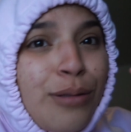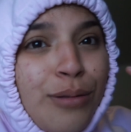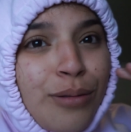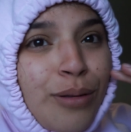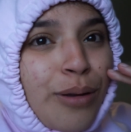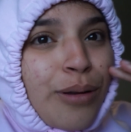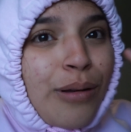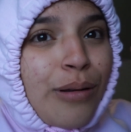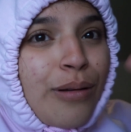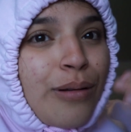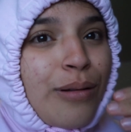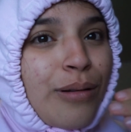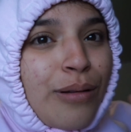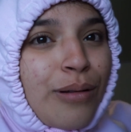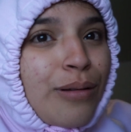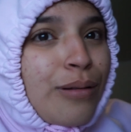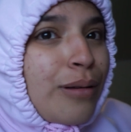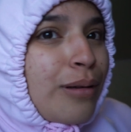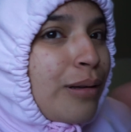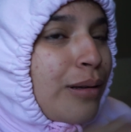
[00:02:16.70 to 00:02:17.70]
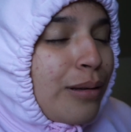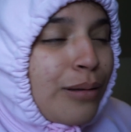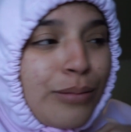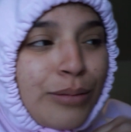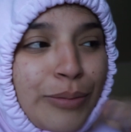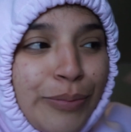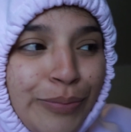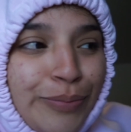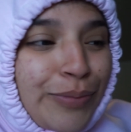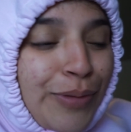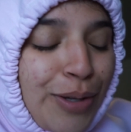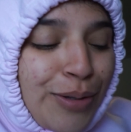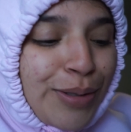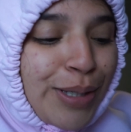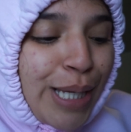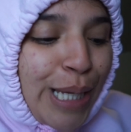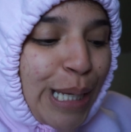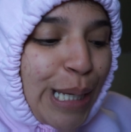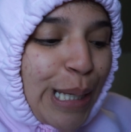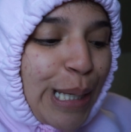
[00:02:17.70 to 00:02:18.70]
so I
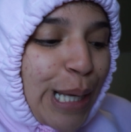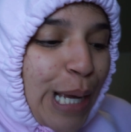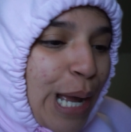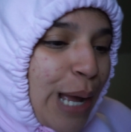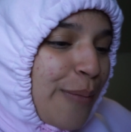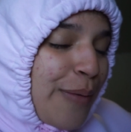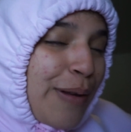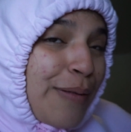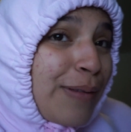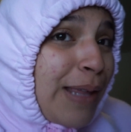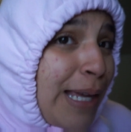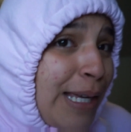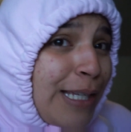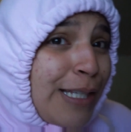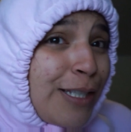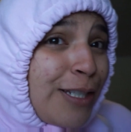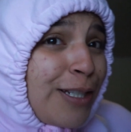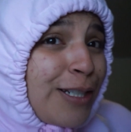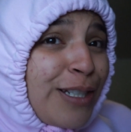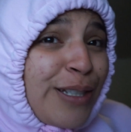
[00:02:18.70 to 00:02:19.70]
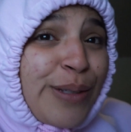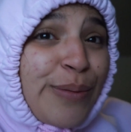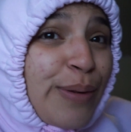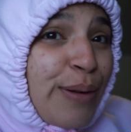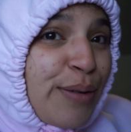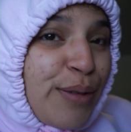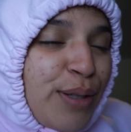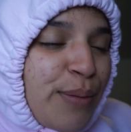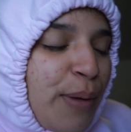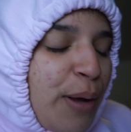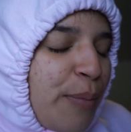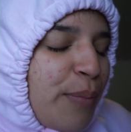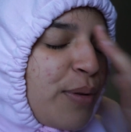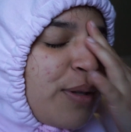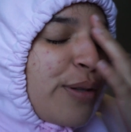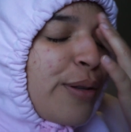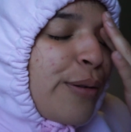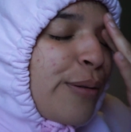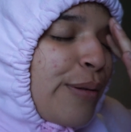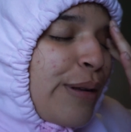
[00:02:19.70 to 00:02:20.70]
was like, I'm out of that kitchen. It's very small.
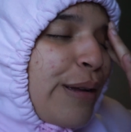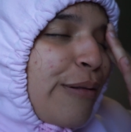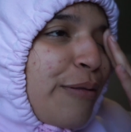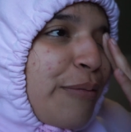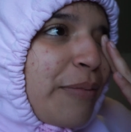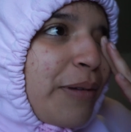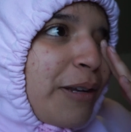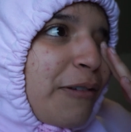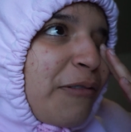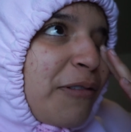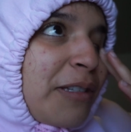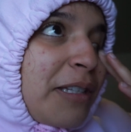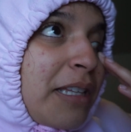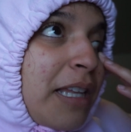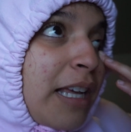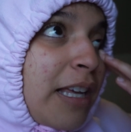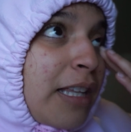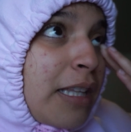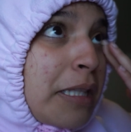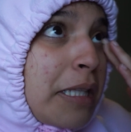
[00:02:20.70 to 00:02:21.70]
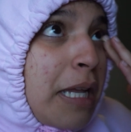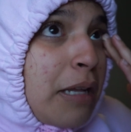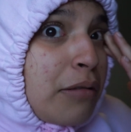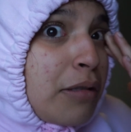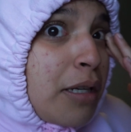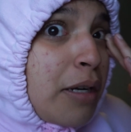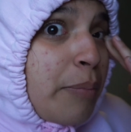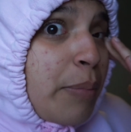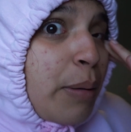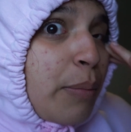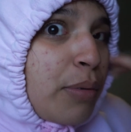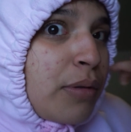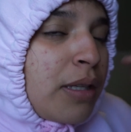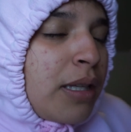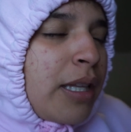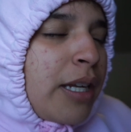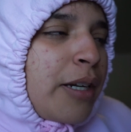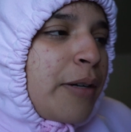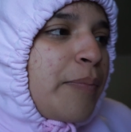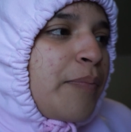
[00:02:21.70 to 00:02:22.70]
So it was like thousands of people
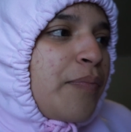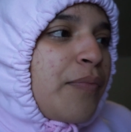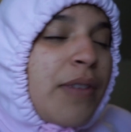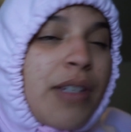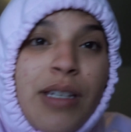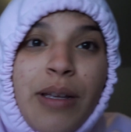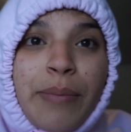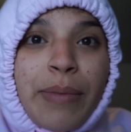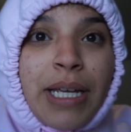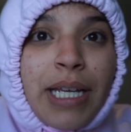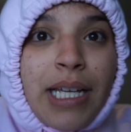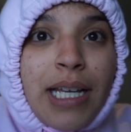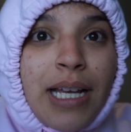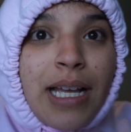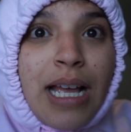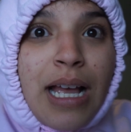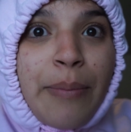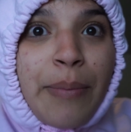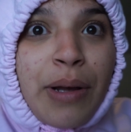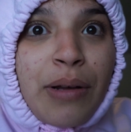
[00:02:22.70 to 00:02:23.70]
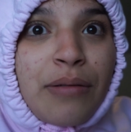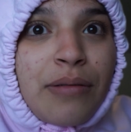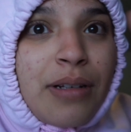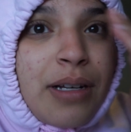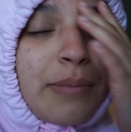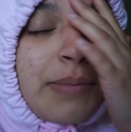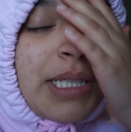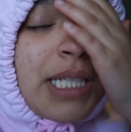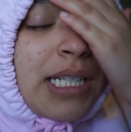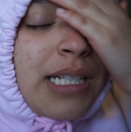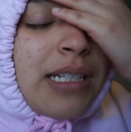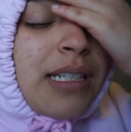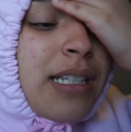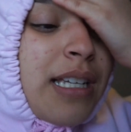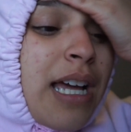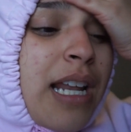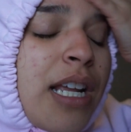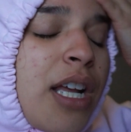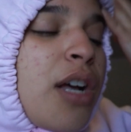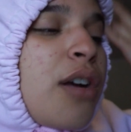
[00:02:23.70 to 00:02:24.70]
in there. So I'm like, I'm out. I'm done.
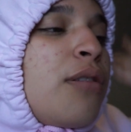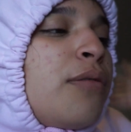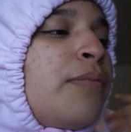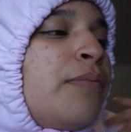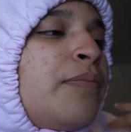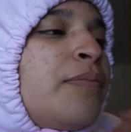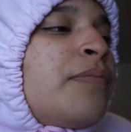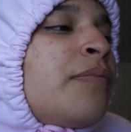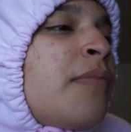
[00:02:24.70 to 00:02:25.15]
Gotta go.